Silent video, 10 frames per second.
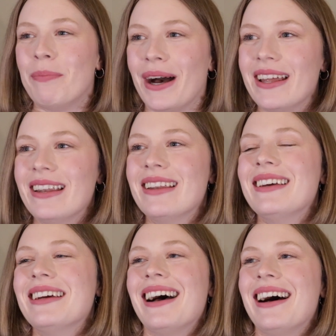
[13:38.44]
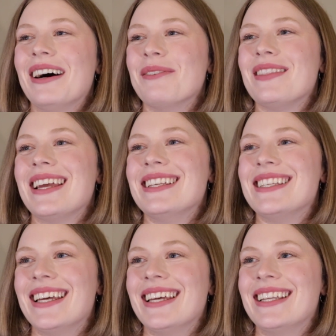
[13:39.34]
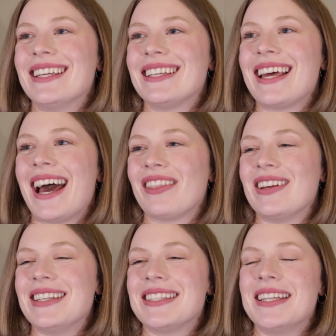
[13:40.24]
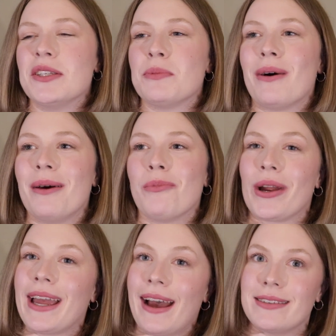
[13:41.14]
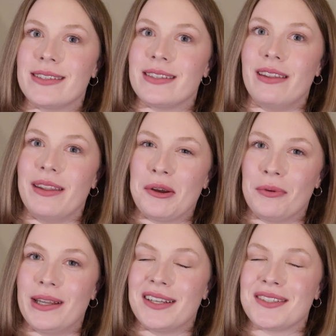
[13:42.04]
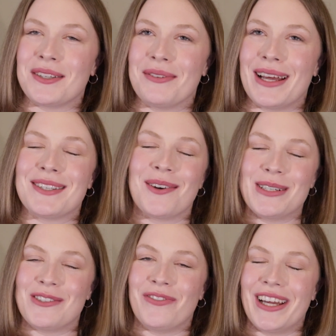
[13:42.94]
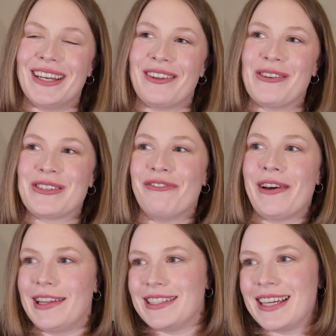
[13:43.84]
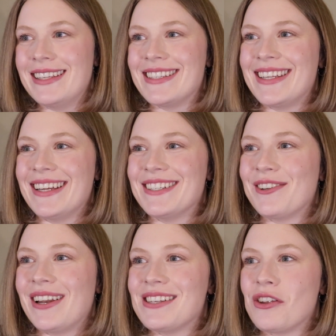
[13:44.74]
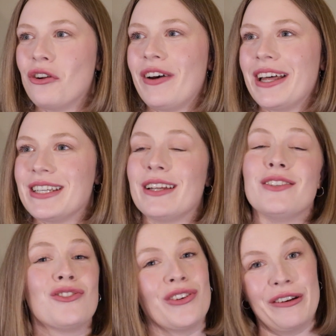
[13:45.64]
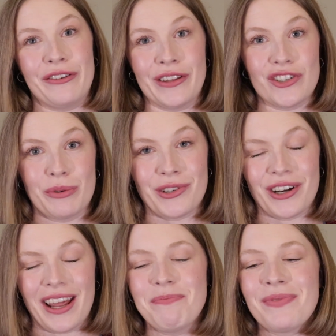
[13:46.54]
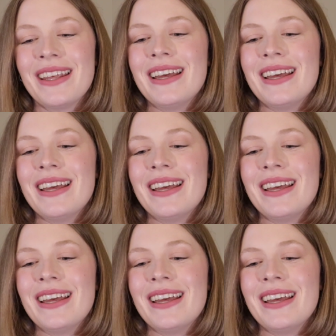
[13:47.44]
But athletes did spot more cats in the arena, so that's always fun. And that was on Valentine's Day, so nice little Valentine's treat for the Gymternet.